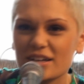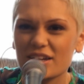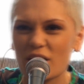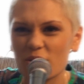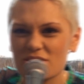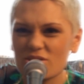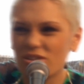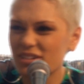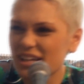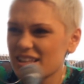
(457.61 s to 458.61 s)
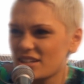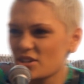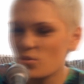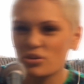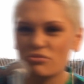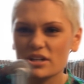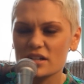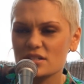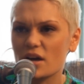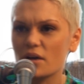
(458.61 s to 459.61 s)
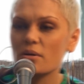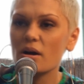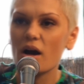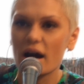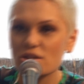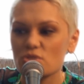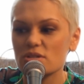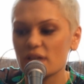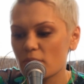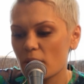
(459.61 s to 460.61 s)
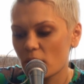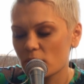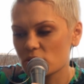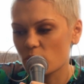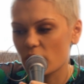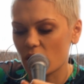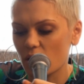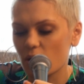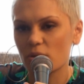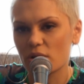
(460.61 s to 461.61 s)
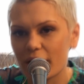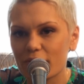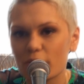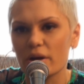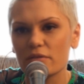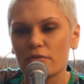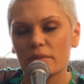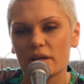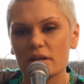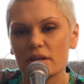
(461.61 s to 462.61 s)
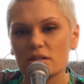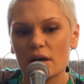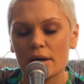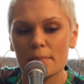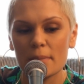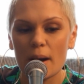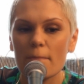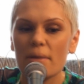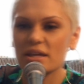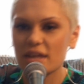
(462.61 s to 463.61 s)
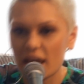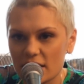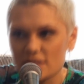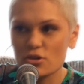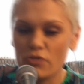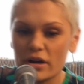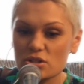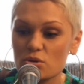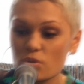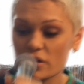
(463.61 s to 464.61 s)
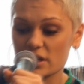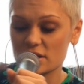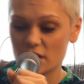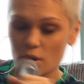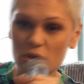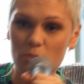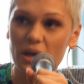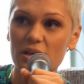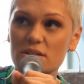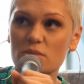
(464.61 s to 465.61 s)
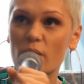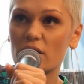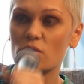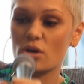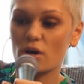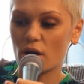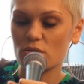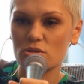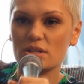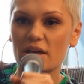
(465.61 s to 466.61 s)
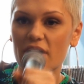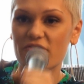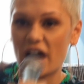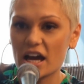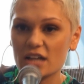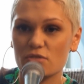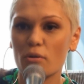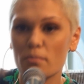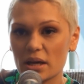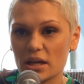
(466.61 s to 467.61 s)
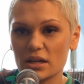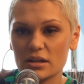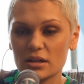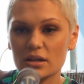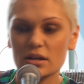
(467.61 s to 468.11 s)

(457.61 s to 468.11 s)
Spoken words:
It's not anything you want to read, so I do take my moments where I go, I'm going to have a break from this, but again, it's a great tool that it's the only place where you can go to get facts from me